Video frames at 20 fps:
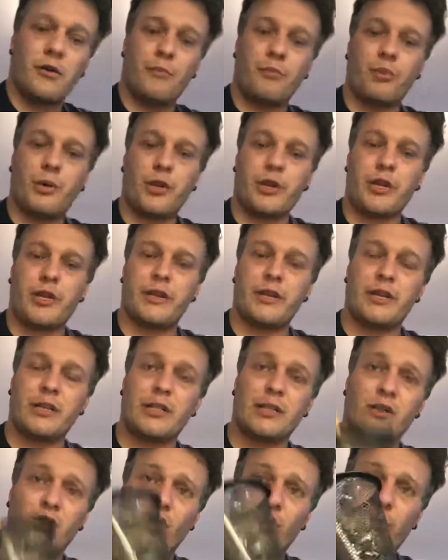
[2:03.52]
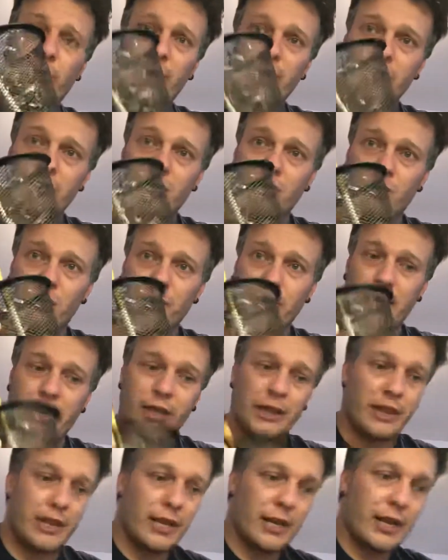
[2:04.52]
put in this little pencil
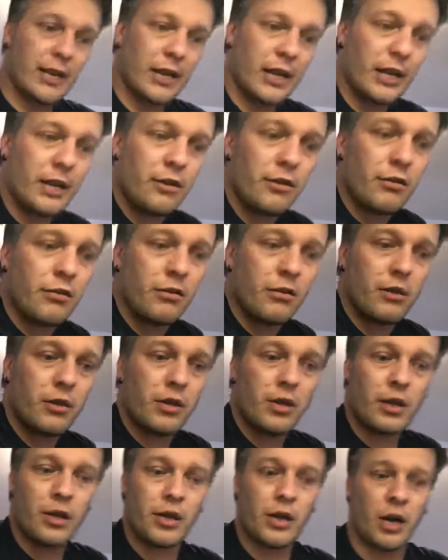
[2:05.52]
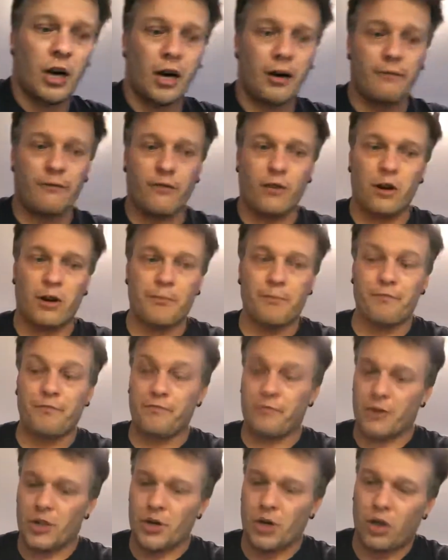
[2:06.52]
thing that I got from
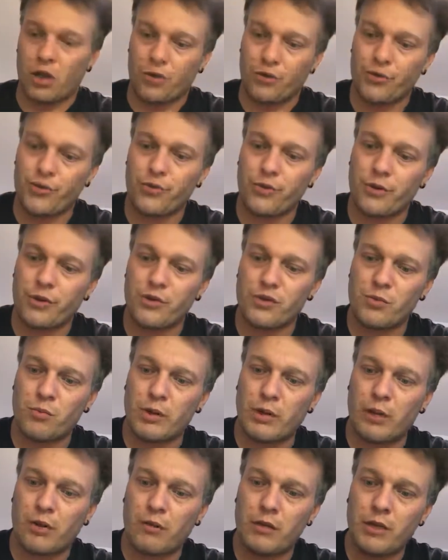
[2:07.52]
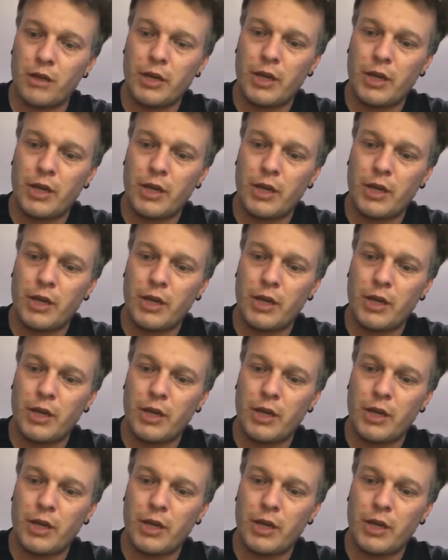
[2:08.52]
the dollar store as well.